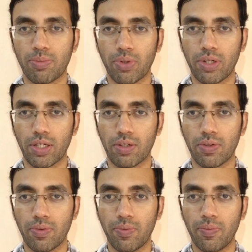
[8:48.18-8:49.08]
in protein.
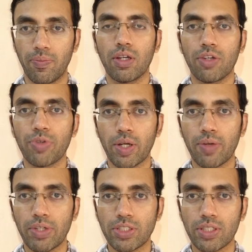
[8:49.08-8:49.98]
If you are
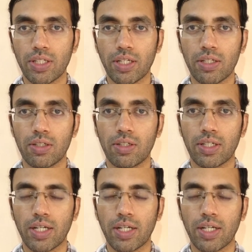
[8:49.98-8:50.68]
a vegetarian,